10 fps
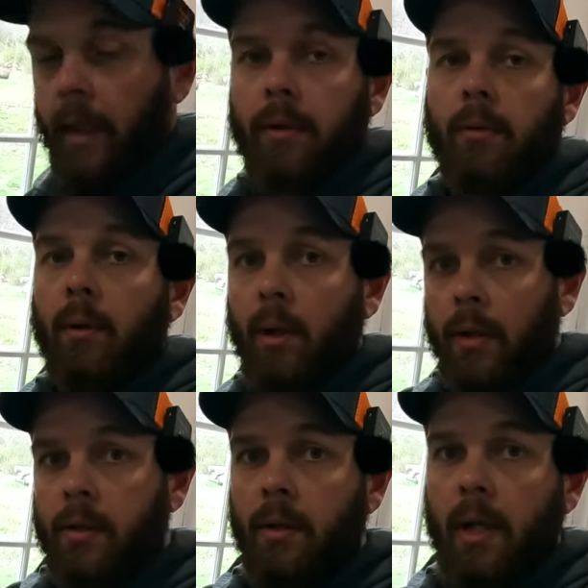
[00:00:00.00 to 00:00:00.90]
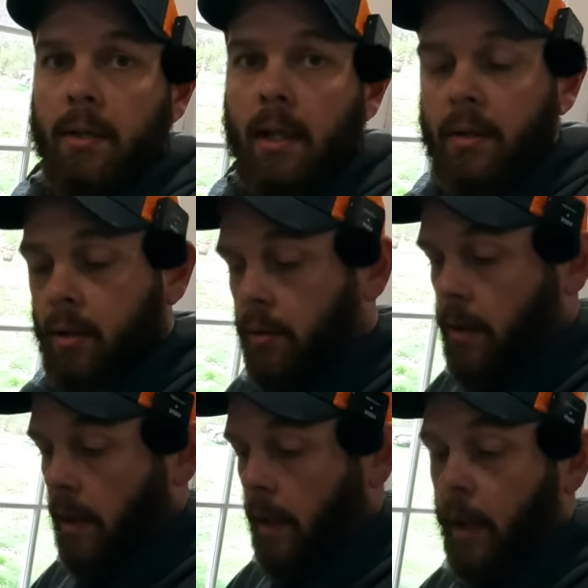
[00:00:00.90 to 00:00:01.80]
I do know I'll see you guys next
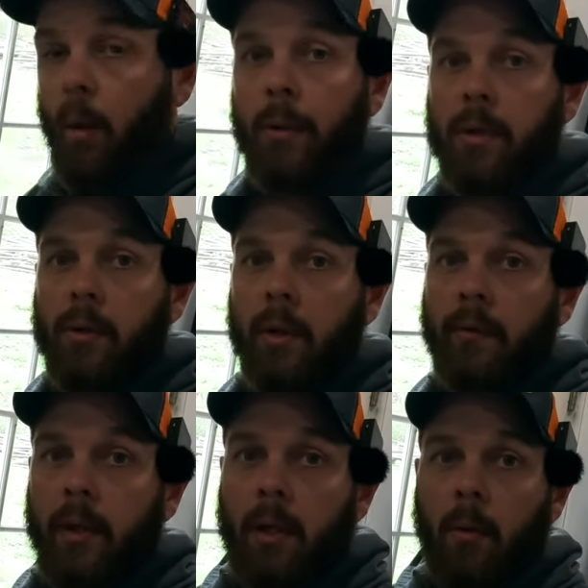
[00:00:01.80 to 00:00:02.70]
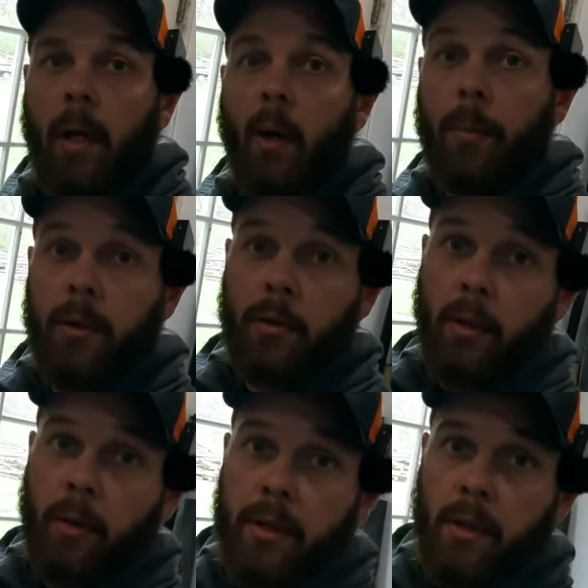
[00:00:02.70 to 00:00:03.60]
Thursday. I hope you enjoyed the video. I hope you enjoy
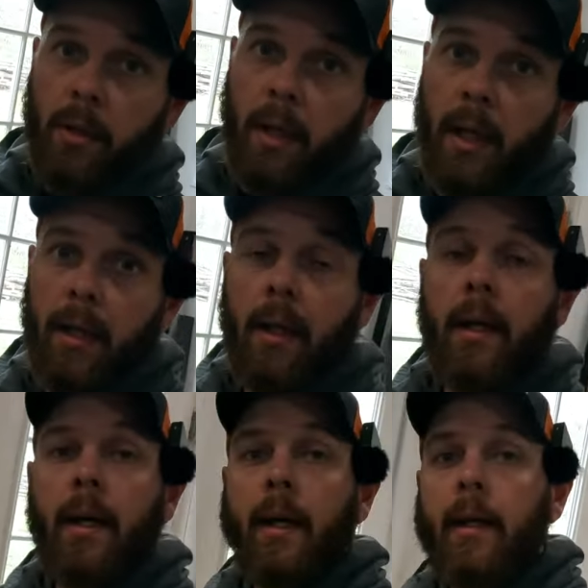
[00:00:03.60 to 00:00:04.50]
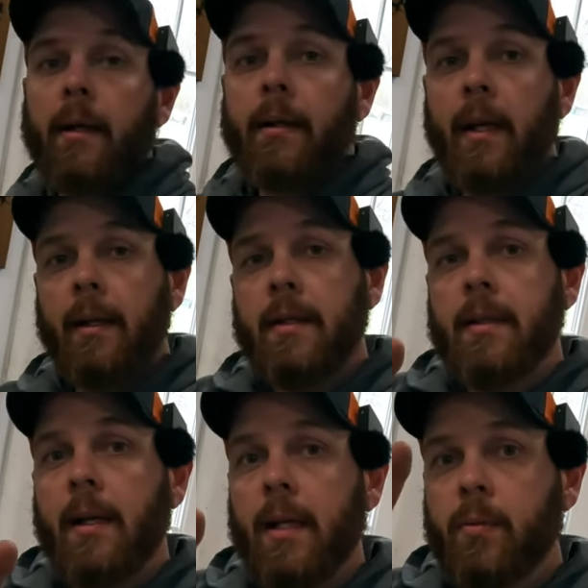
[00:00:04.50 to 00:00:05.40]
the rest of your day, and take it easy,
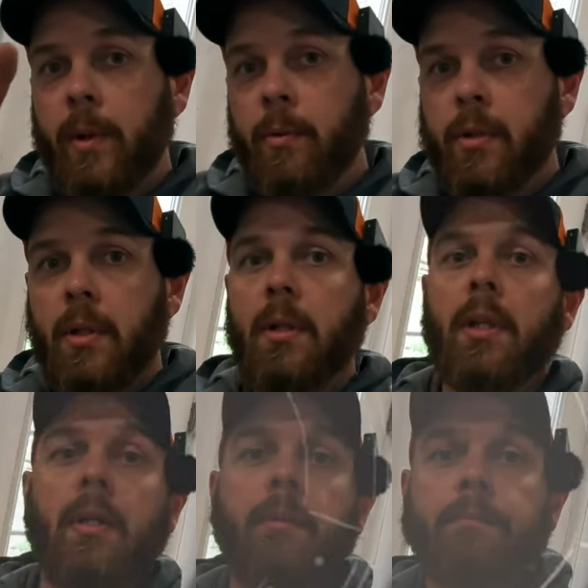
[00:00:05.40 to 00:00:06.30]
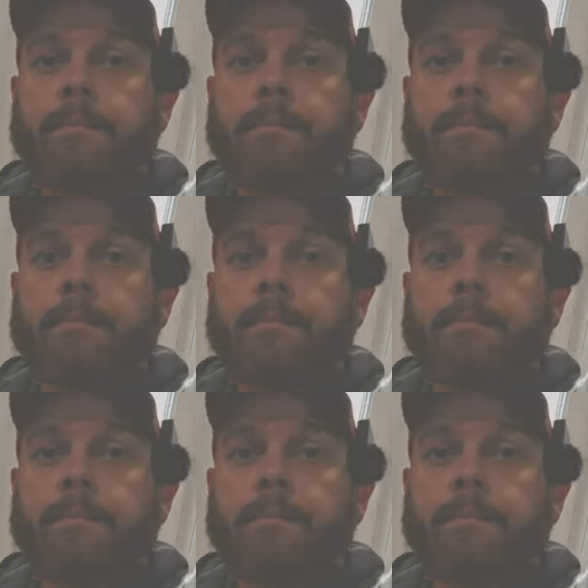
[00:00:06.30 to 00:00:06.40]
guys. We will see you later.